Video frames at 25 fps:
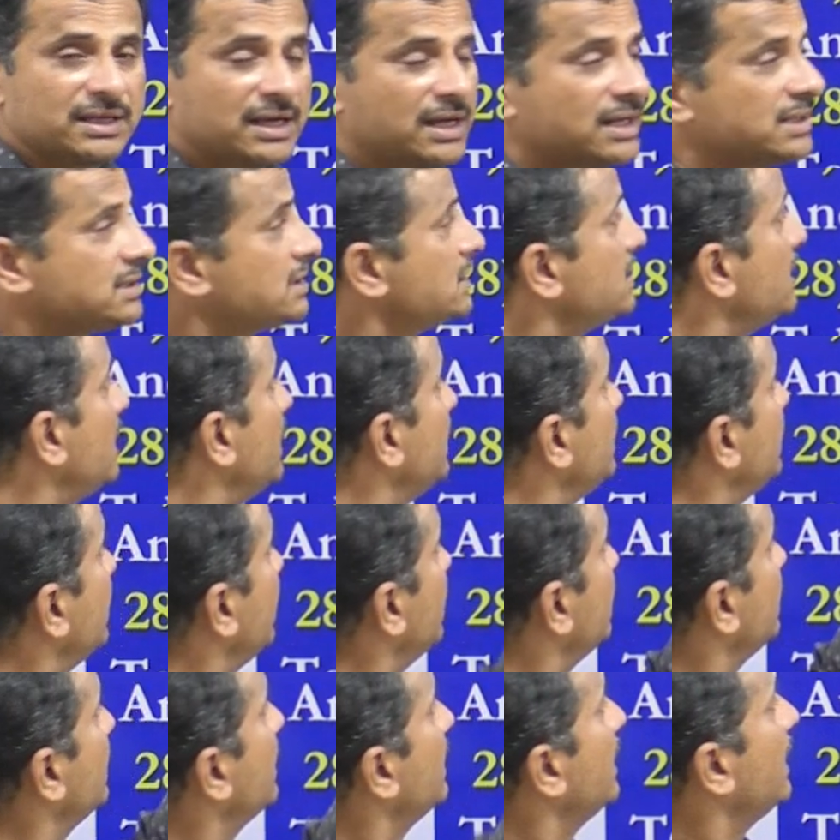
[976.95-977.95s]
they are
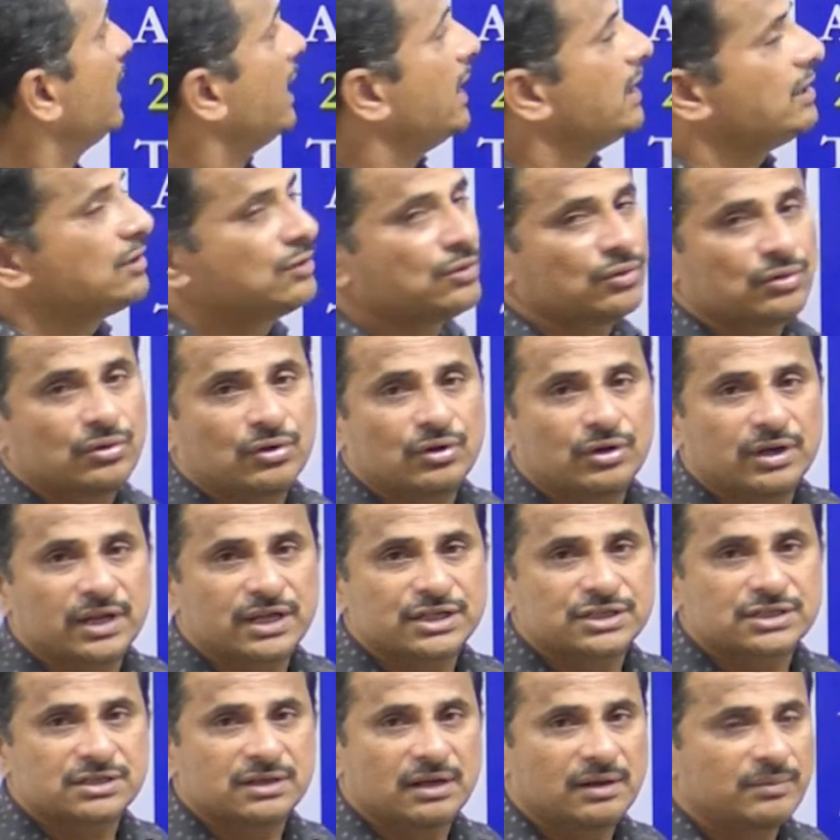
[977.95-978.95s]
started in Kuno
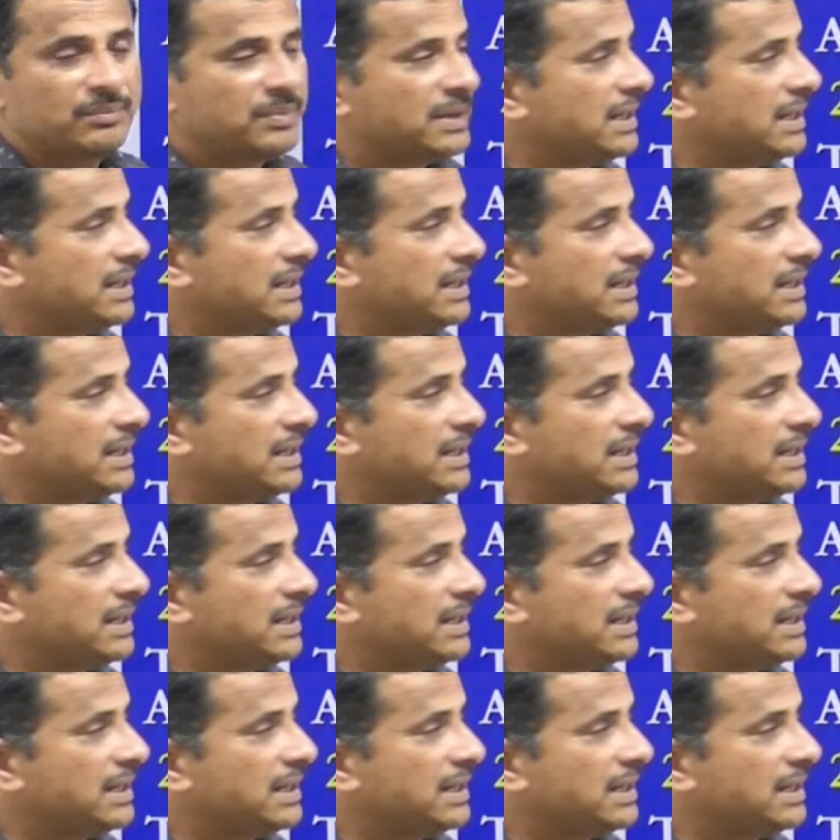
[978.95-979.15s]
National